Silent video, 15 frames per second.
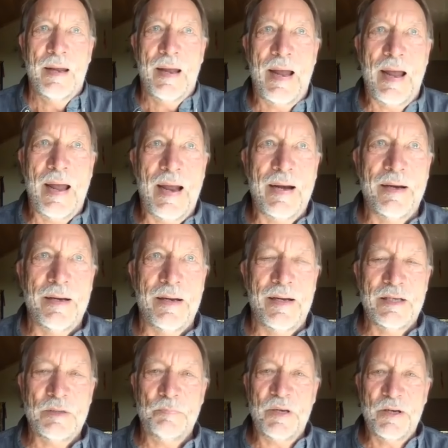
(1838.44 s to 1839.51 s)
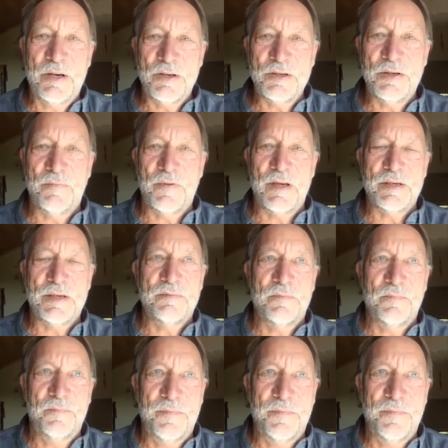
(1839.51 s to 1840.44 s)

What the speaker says: And it's because of this